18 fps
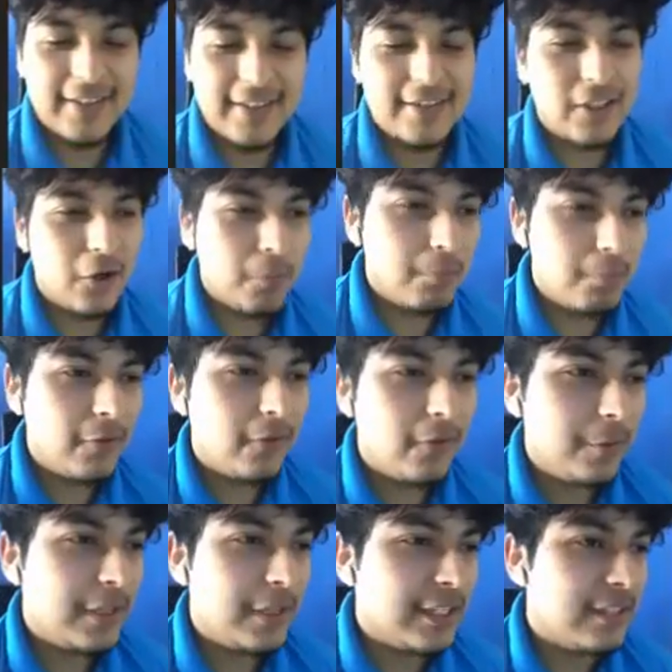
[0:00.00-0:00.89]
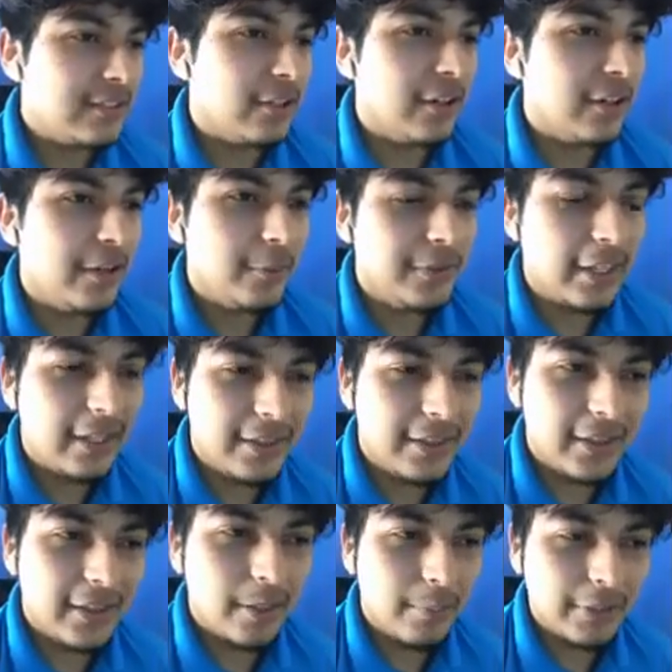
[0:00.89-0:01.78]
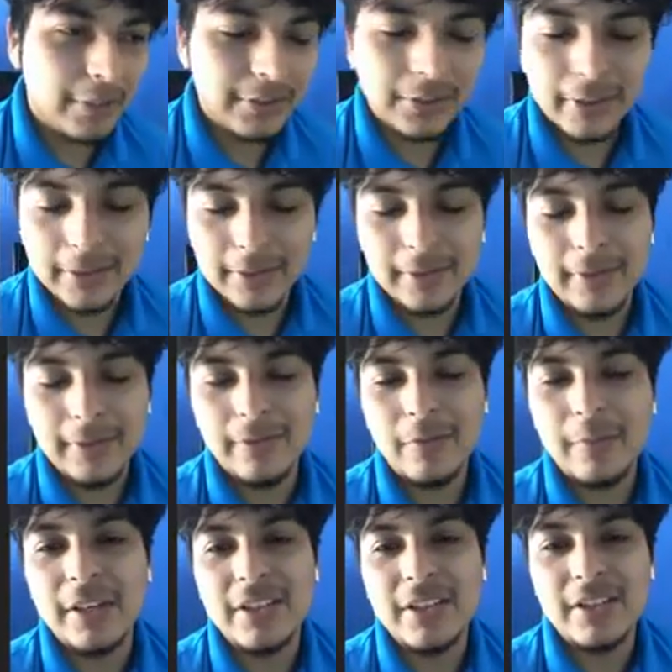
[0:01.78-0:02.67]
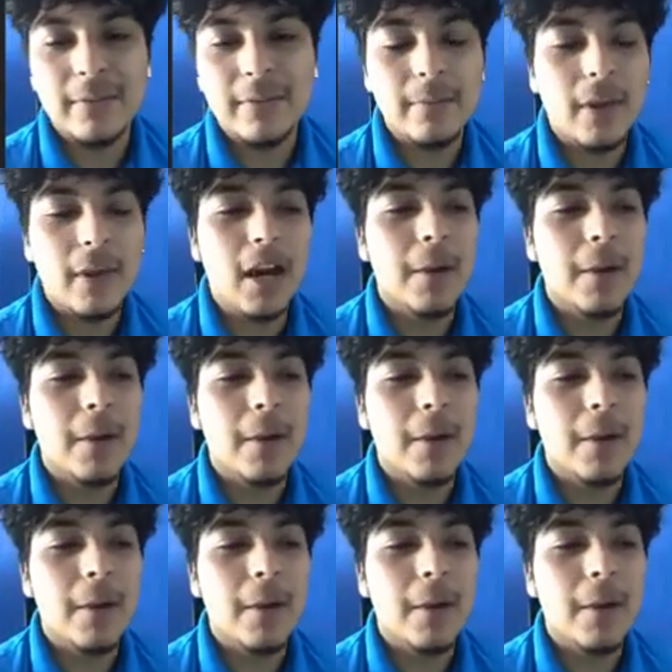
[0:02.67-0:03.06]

So before we get started with anything about the information,